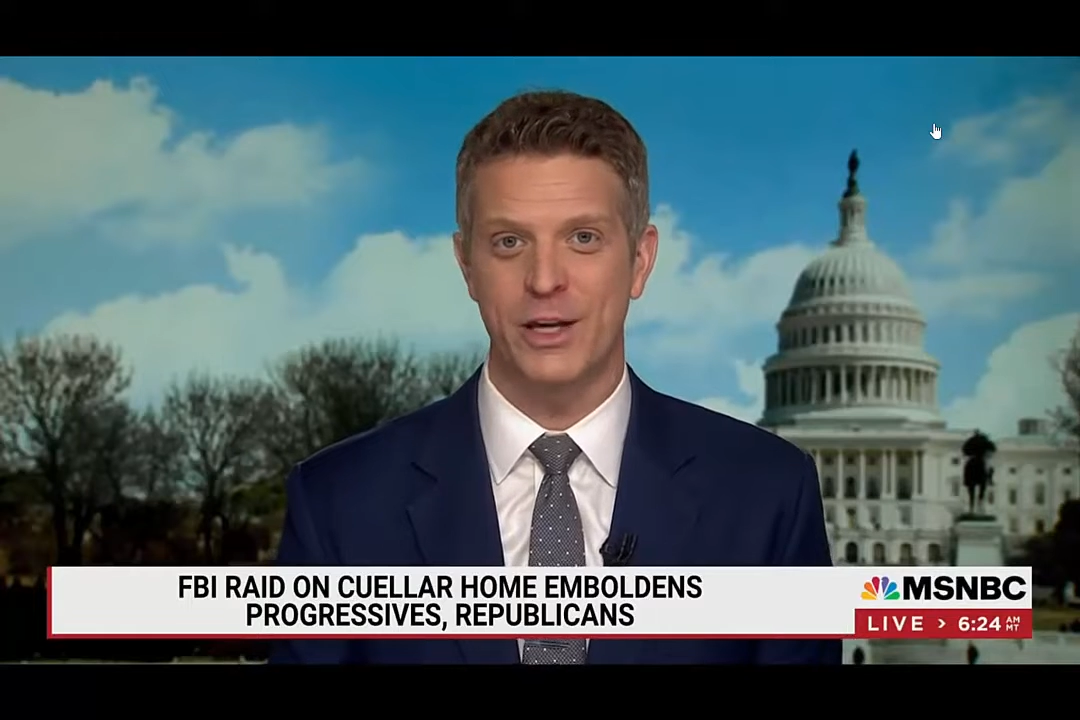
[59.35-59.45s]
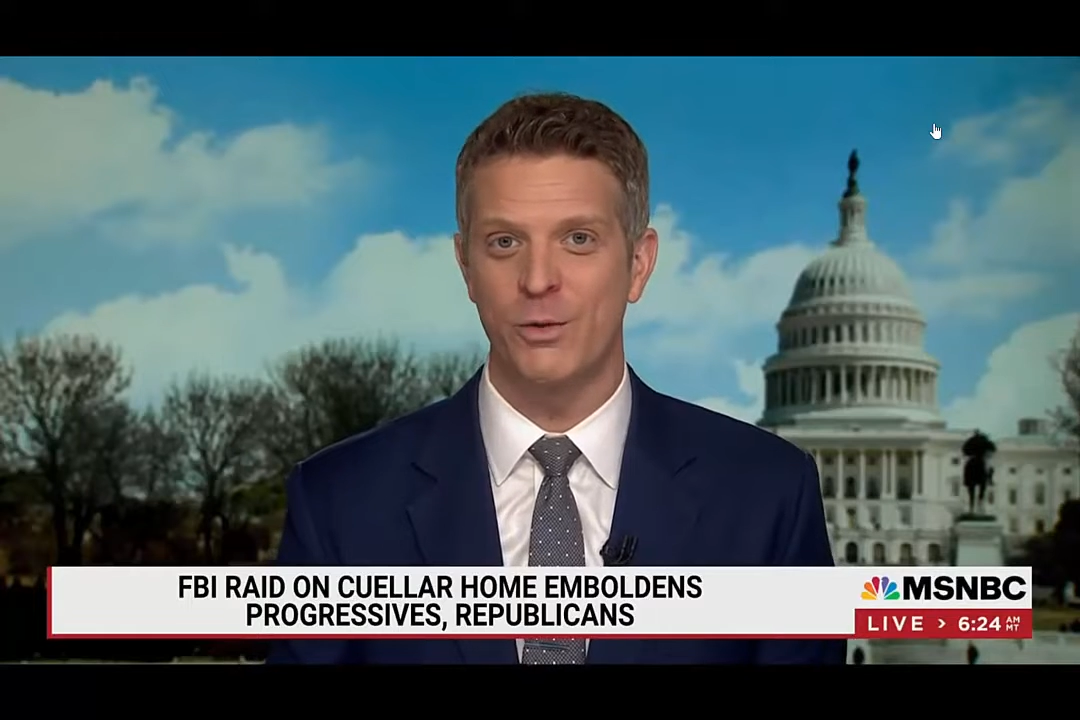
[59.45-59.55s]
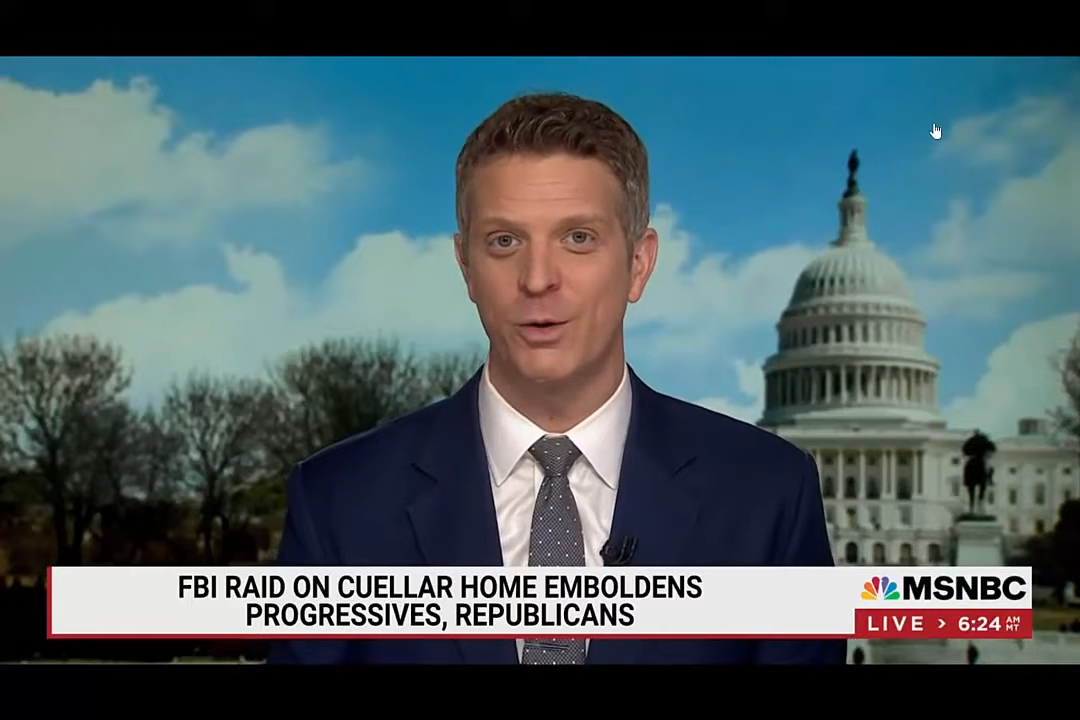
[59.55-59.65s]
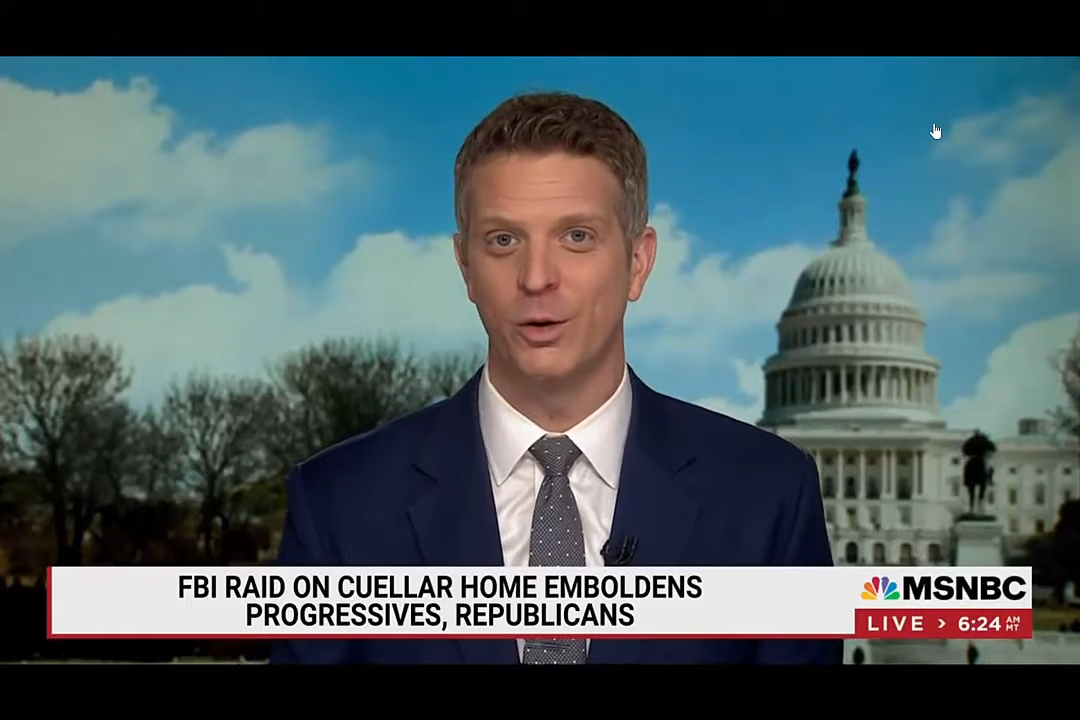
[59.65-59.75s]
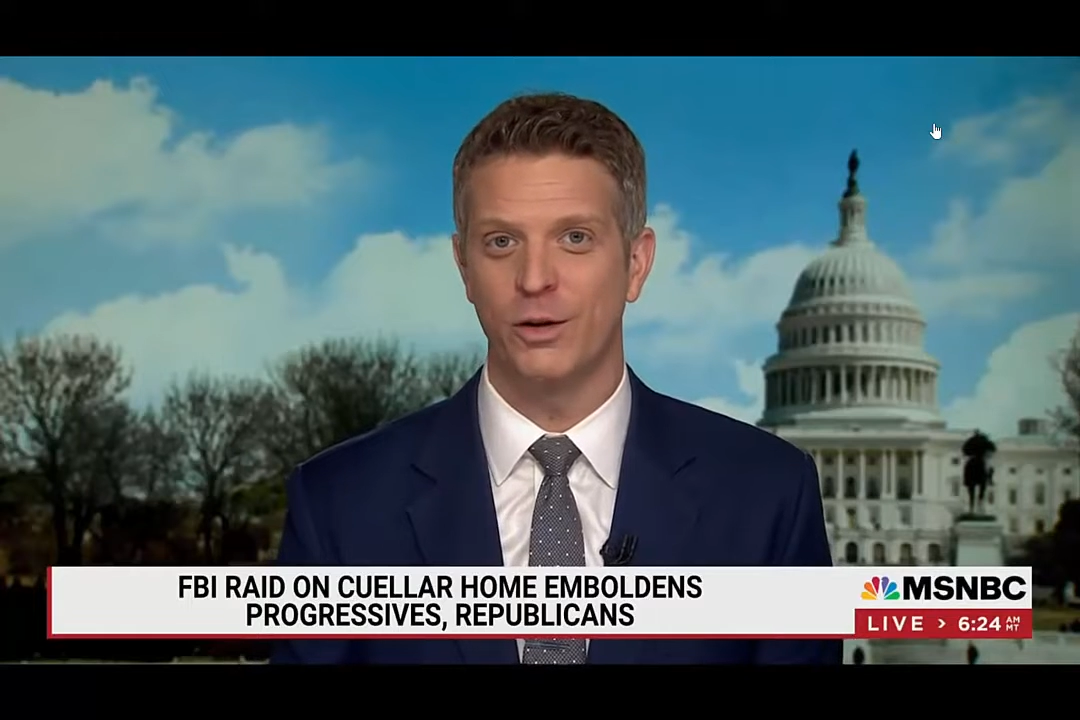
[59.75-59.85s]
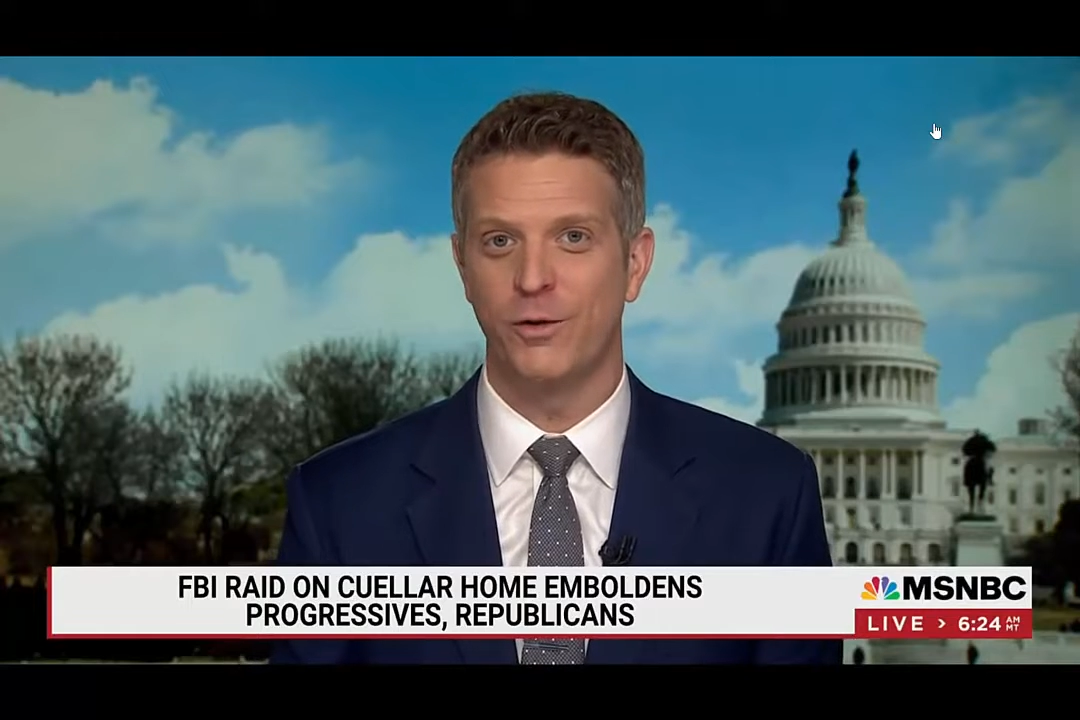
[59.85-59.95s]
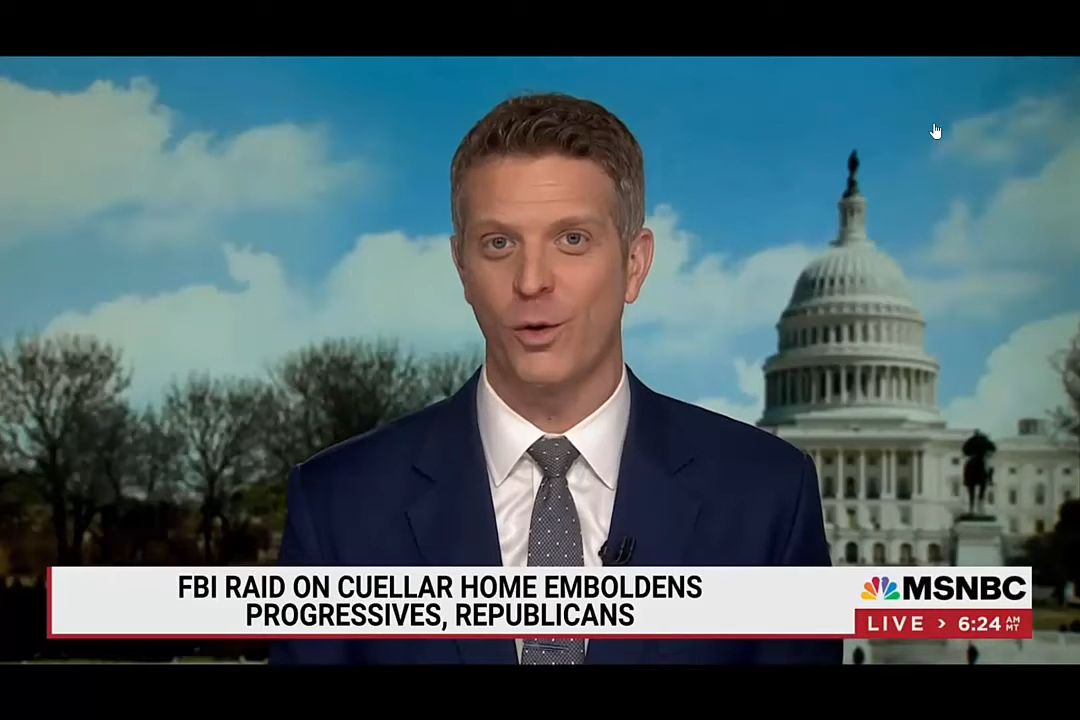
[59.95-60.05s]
you would look for